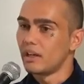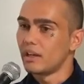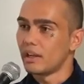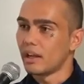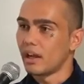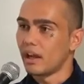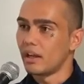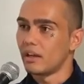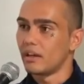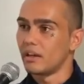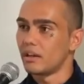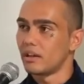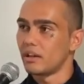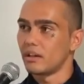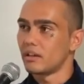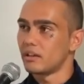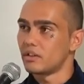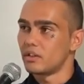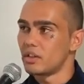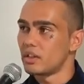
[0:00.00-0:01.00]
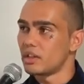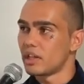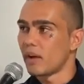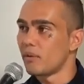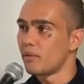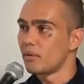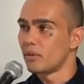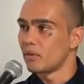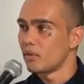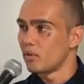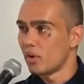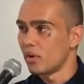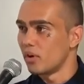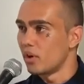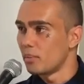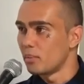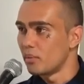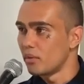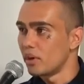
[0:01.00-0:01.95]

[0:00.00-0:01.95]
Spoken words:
that just haven't grown up